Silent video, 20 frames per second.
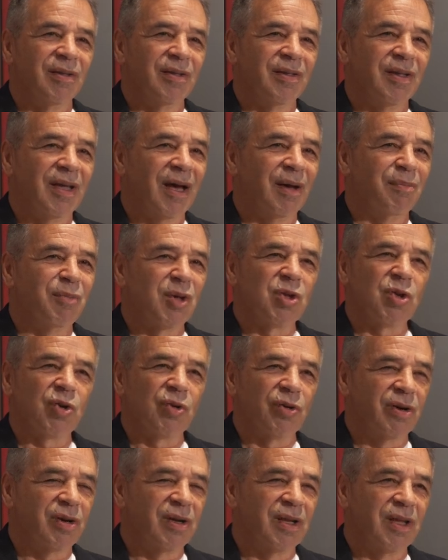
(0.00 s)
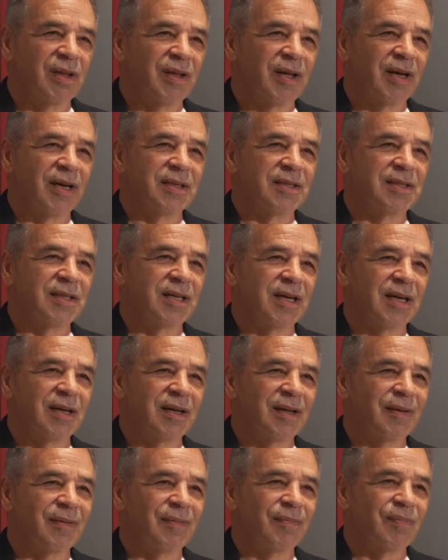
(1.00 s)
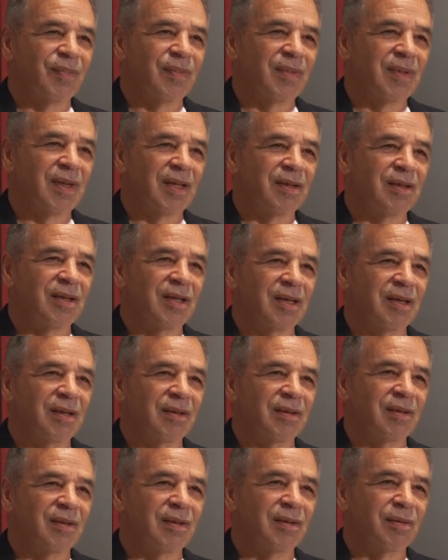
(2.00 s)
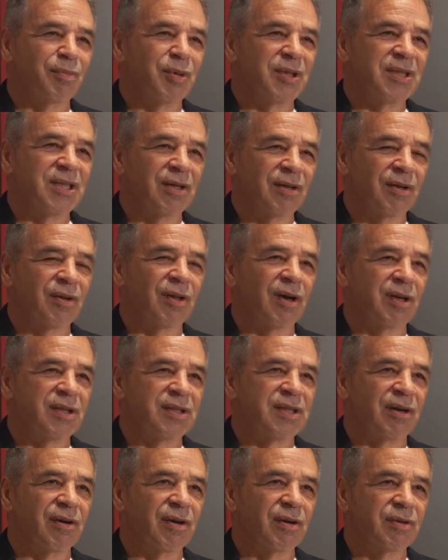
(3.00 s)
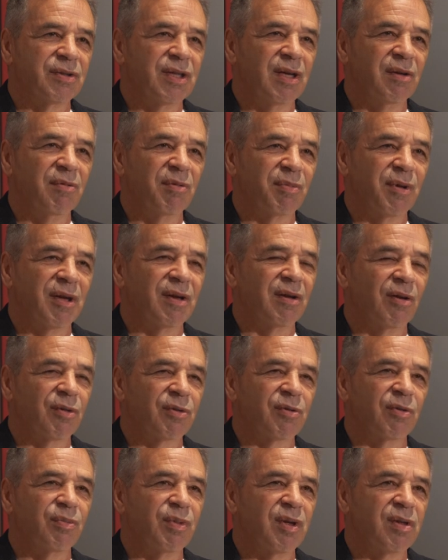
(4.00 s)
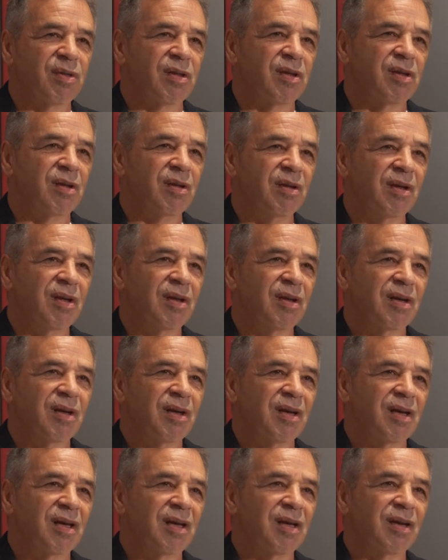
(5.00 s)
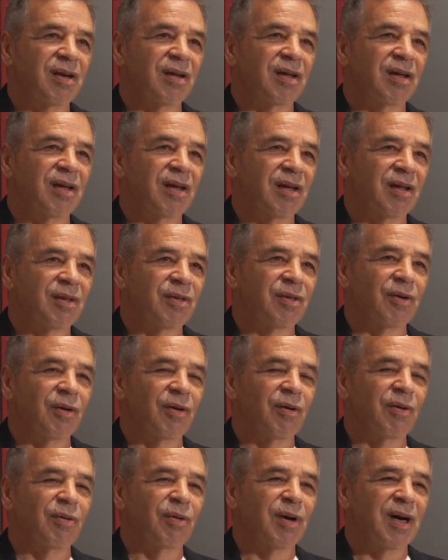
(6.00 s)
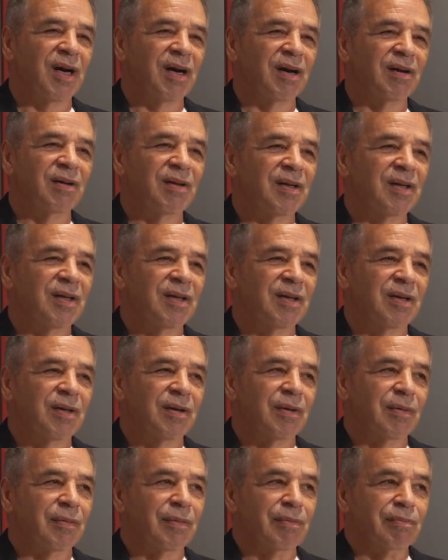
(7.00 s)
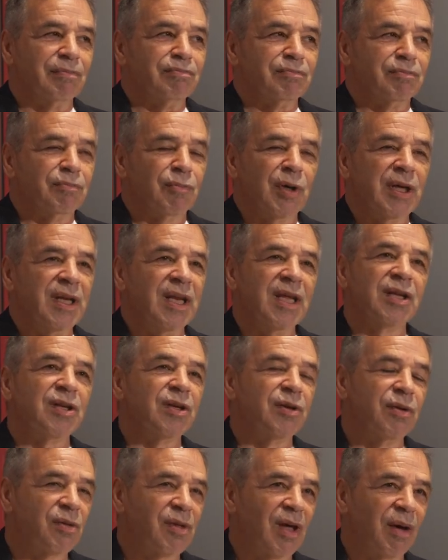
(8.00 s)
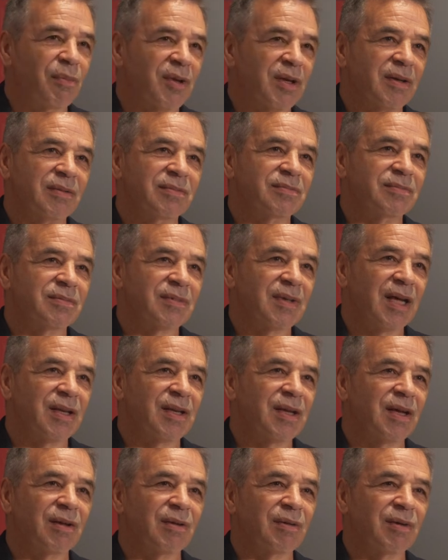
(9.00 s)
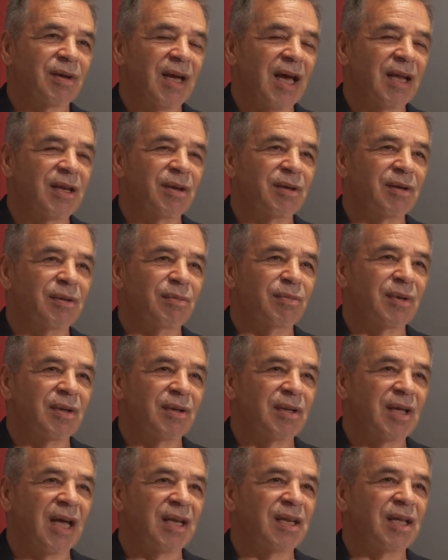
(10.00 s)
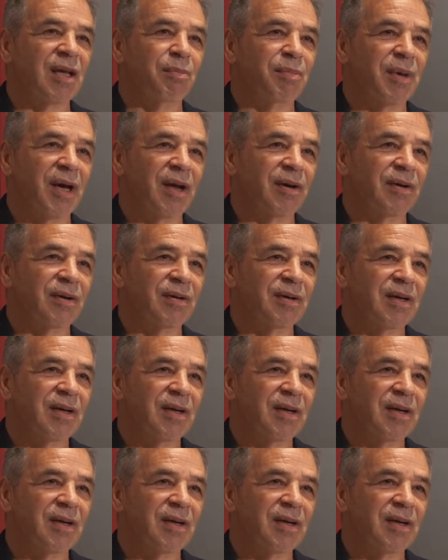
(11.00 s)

that maturity that uh, that the particularly the Ontario teams, but also BC. Uh, so uh, we need to do something. Had to had to had to get better,